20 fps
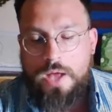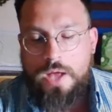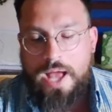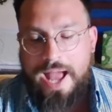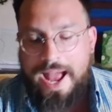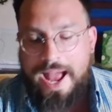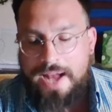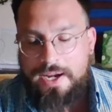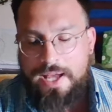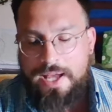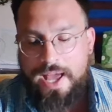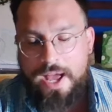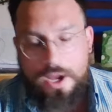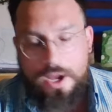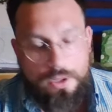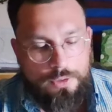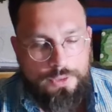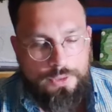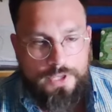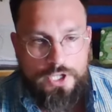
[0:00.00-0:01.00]
had
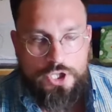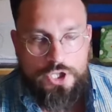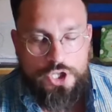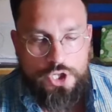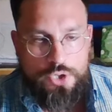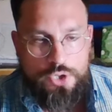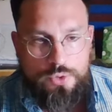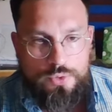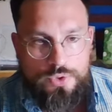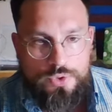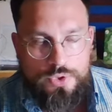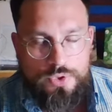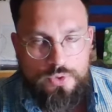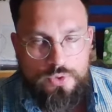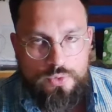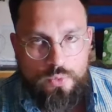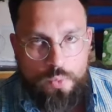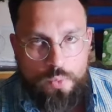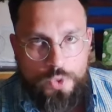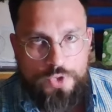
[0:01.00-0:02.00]
health issues,
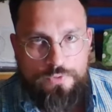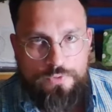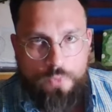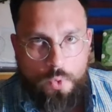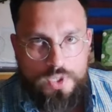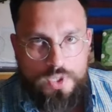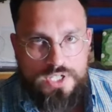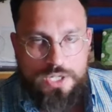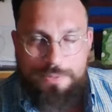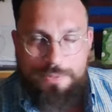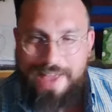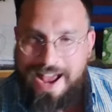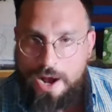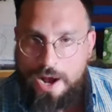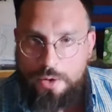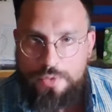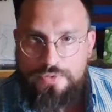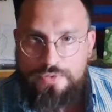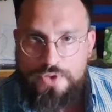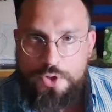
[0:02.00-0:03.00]
which forced him
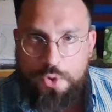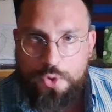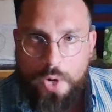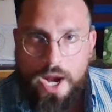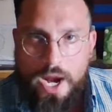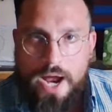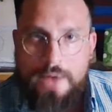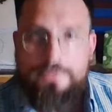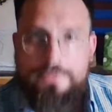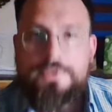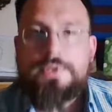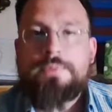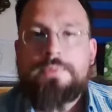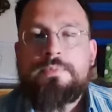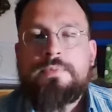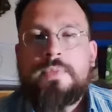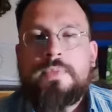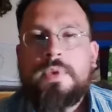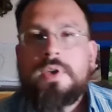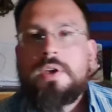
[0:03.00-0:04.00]
out of the draft.
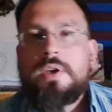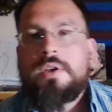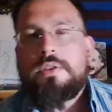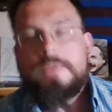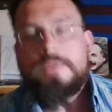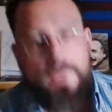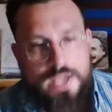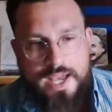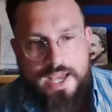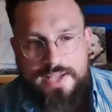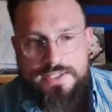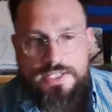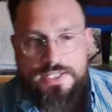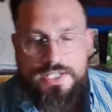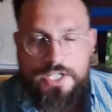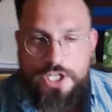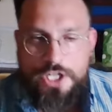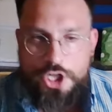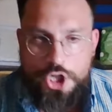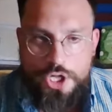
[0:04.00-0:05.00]
The Kansas
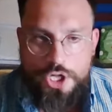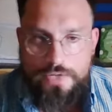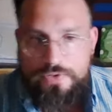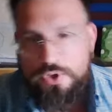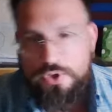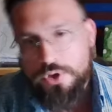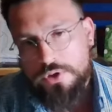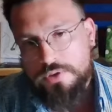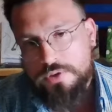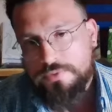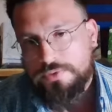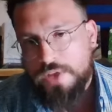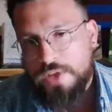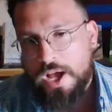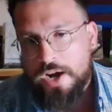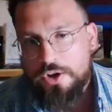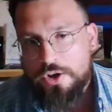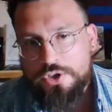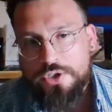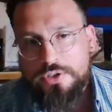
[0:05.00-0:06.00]
City Chiefs took the
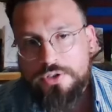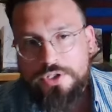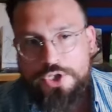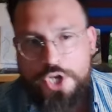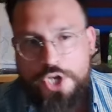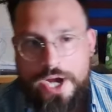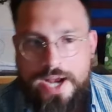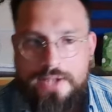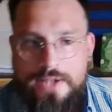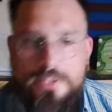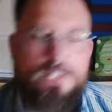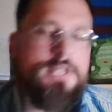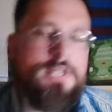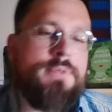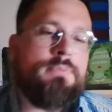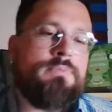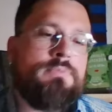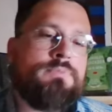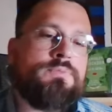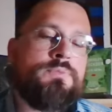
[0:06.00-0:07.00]
flyer, took the chance,
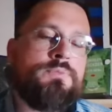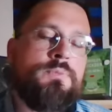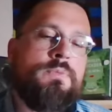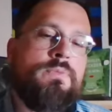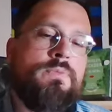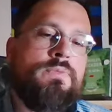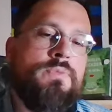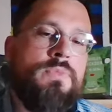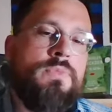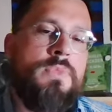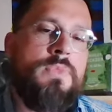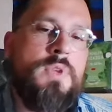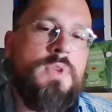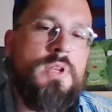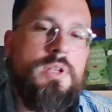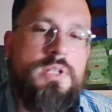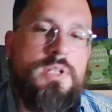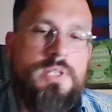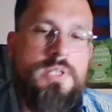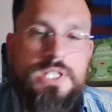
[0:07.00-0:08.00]

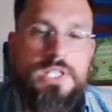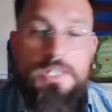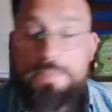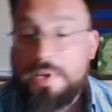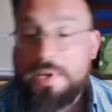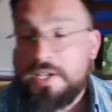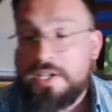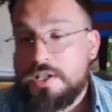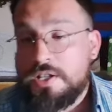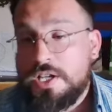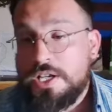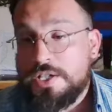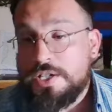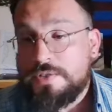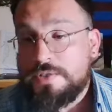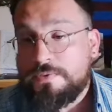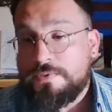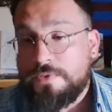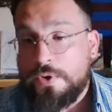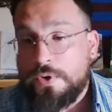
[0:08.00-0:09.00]
spent his
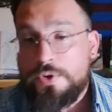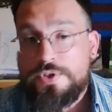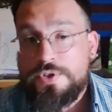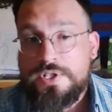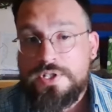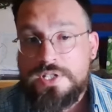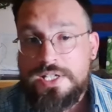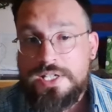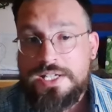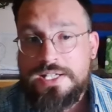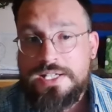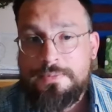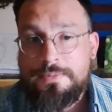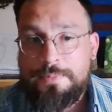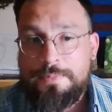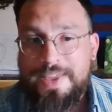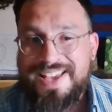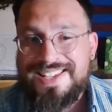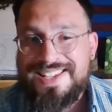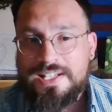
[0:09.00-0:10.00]
first season
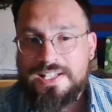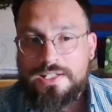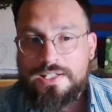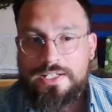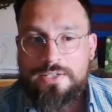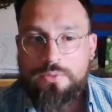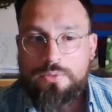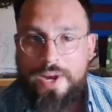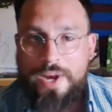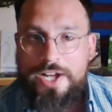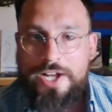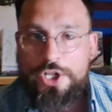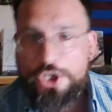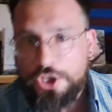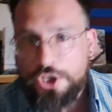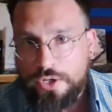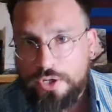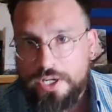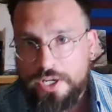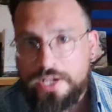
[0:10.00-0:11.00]
basically
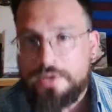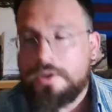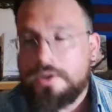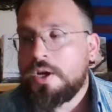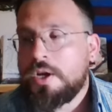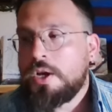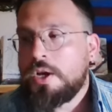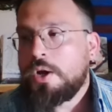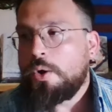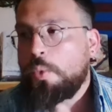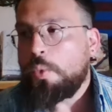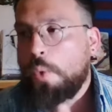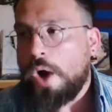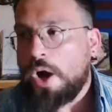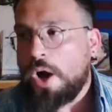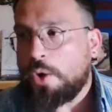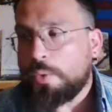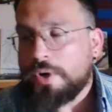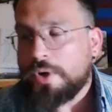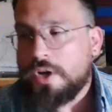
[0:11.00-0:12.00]
redshirting
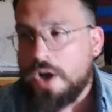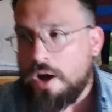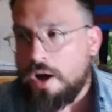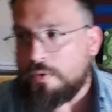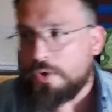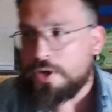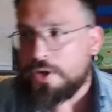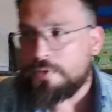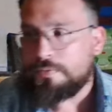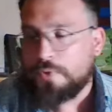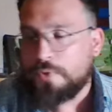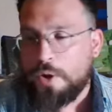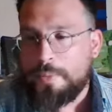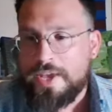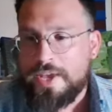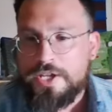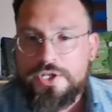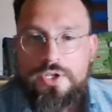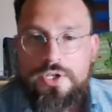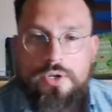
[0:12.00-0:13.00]
while recovering from
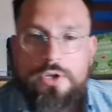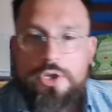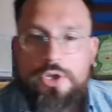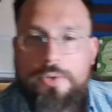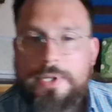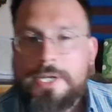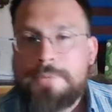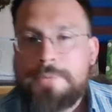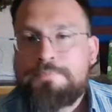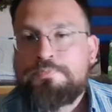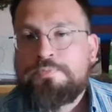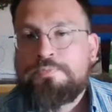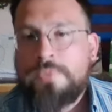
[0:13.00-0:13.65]
a surgery.